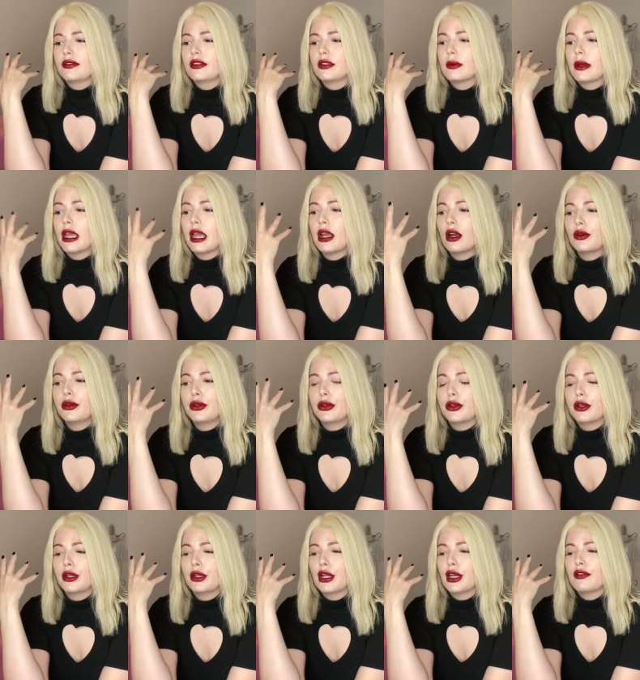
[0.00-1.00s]
Is my hair look
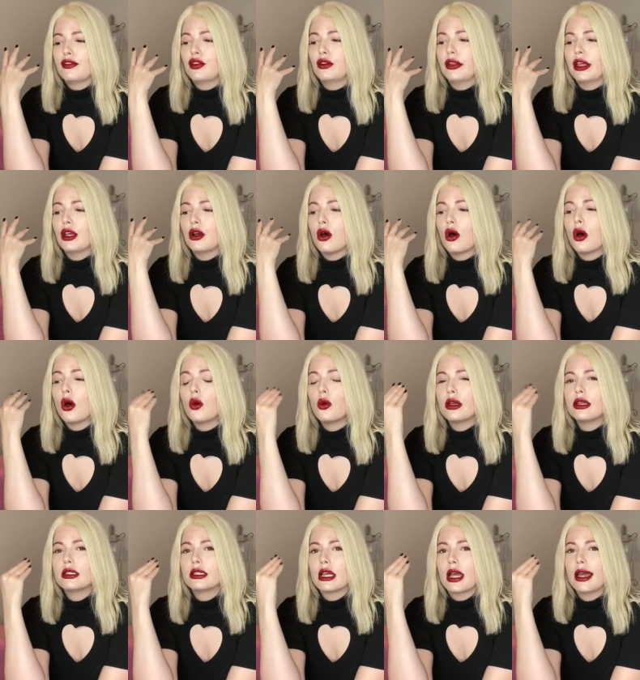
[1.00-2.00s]
good enough? You're like
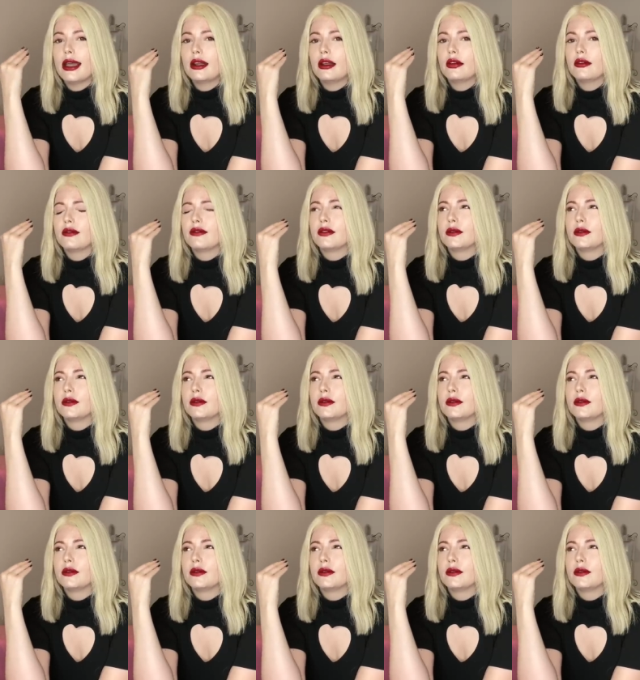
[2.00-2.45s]
always kind of,